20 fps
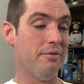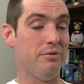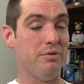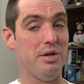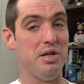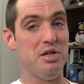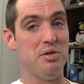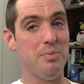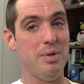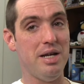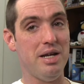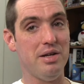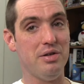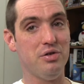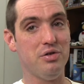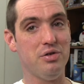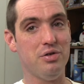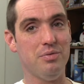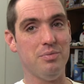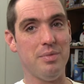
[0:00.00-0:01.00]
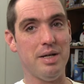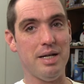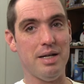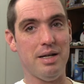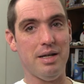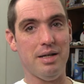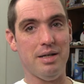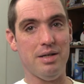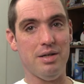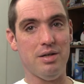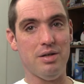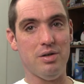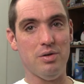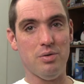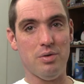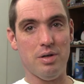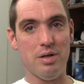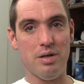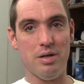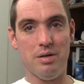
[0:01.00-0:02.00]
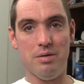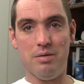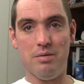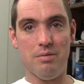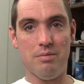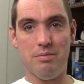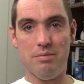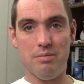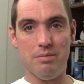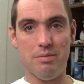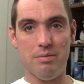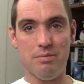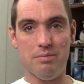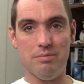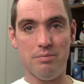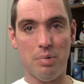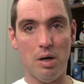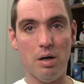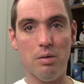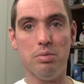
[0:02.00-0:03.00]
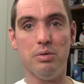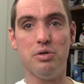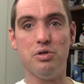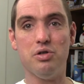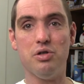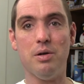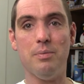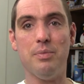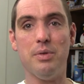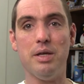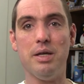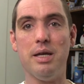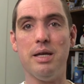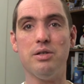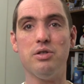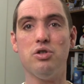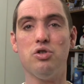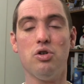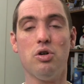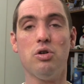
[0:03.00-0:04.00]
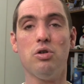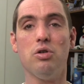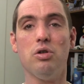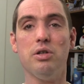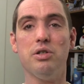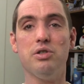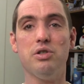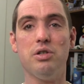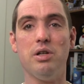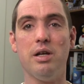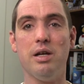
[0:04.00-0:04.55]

free speech, meaning you can publish something as a journalist